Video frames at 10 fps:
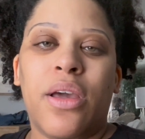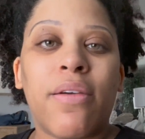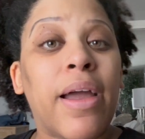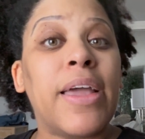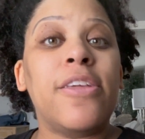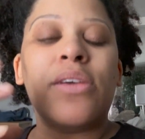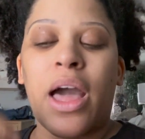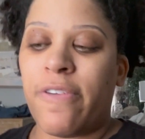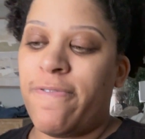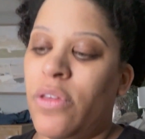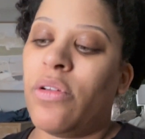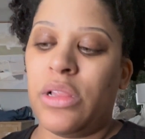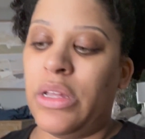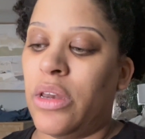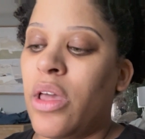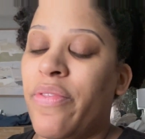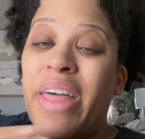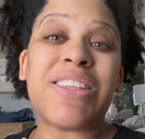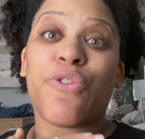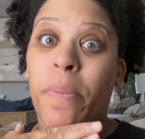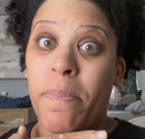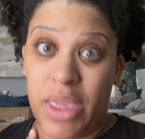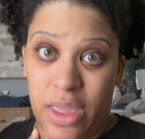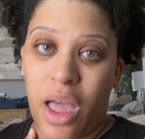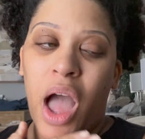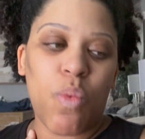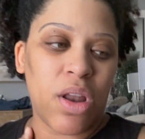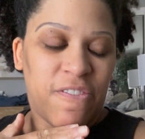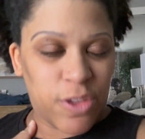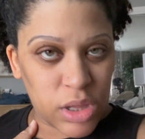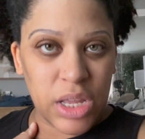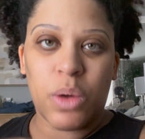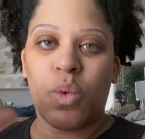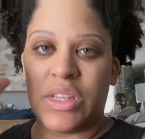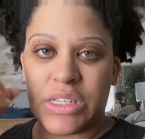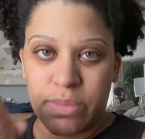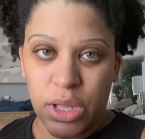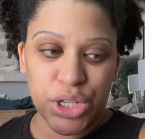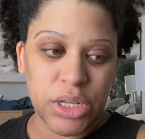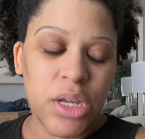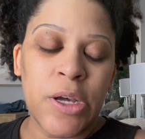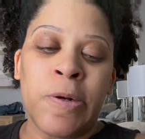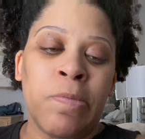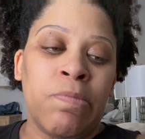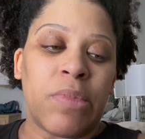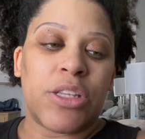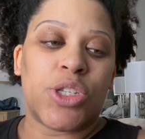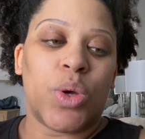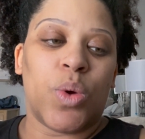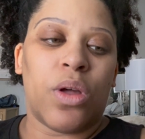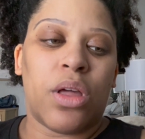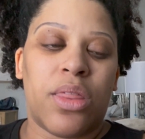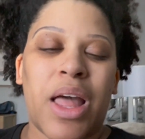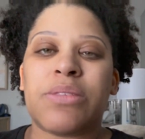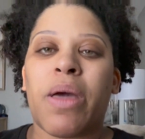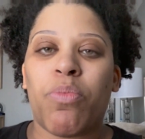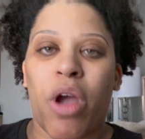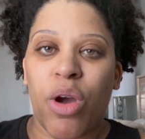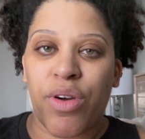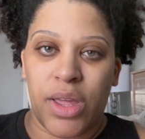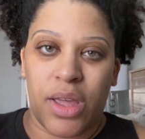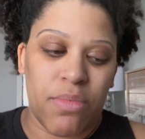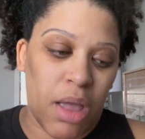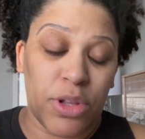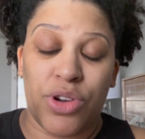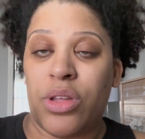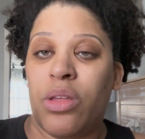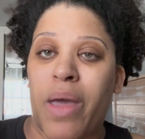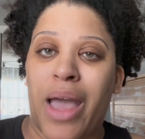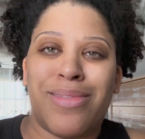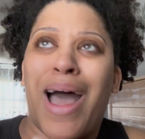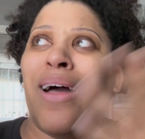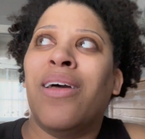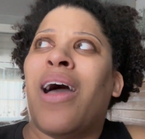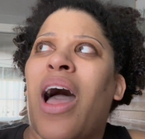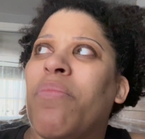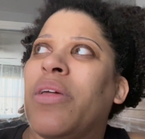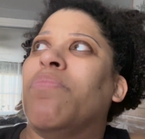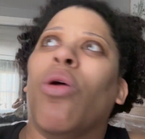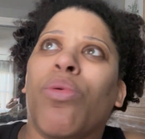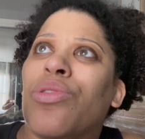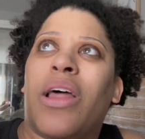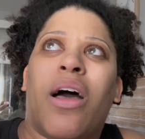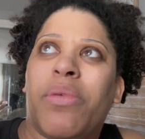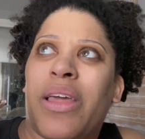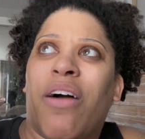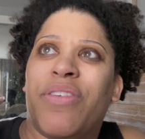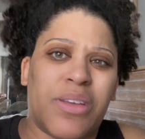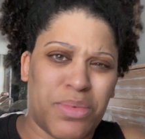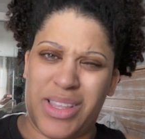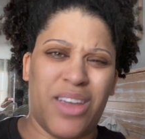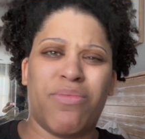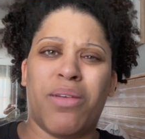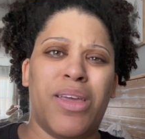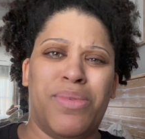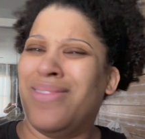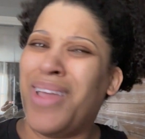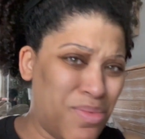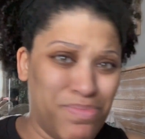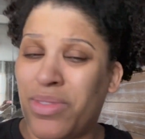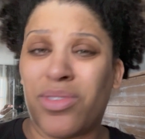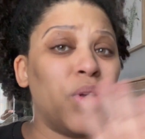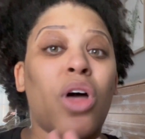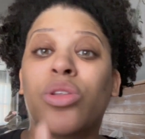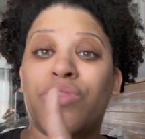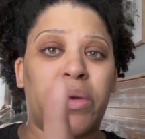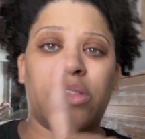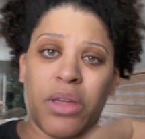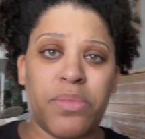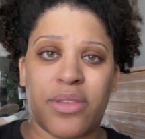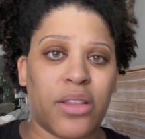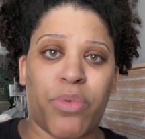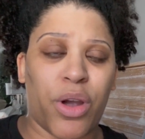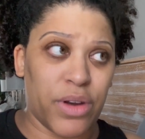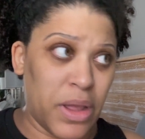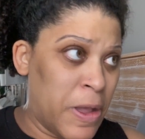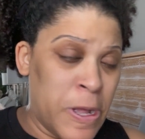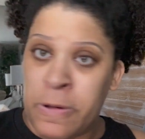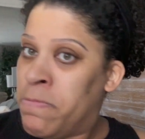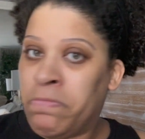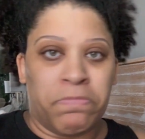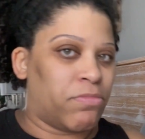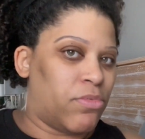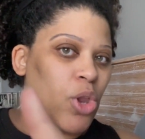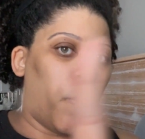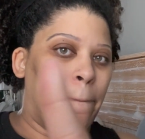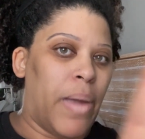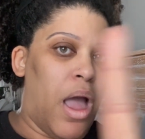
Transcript: right? You gotta feel clean. That's for me. I want to feel clean. I want to smell good. And so that's my priority in my maternity bag, not how many bubbles and how many outfits I'm going to take for my baby. No, with all due respect, the baby is not the priority. Nope.